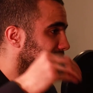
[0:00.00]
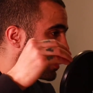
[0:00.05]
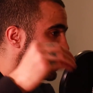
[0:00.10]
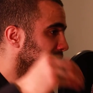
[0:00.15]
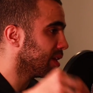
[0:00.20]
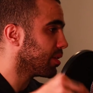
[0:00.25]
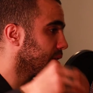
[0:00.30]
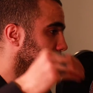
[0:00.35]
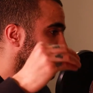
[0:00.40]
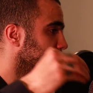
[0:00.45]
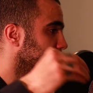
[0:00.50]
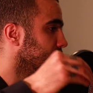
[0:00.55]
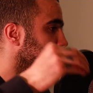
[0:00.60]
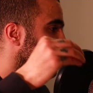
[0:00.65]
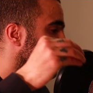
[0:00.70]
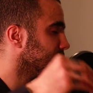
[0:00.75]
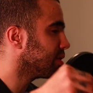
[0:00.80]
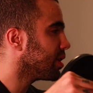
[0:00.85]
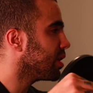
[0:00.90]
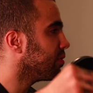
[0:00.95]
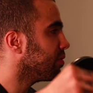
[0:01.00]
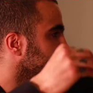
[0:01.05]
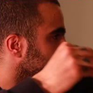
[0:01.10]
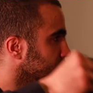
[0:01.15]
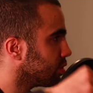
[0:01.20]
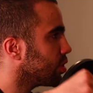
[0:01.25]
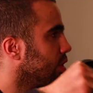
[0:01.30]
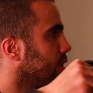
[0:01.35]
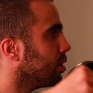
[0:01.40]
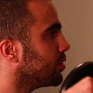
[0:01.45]
the theory itself
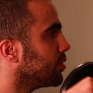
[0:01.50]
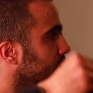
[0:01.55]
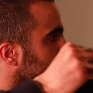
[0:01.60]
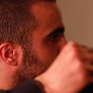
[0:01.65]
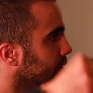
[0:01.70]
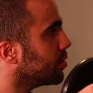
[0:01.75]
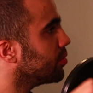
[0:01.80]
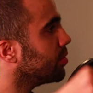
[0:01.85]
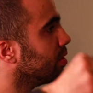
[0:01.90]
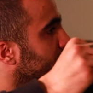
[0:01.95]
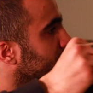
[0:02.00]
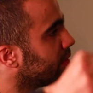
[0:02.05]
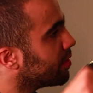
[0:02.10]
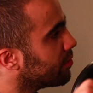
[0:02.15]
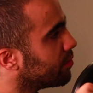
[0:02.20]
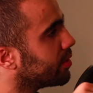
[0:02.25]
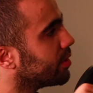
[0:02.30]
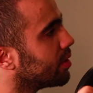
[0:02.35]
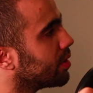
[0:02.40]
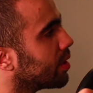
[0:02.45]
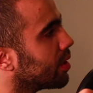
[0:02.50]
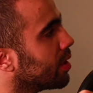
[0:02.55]
is called the theory of everything,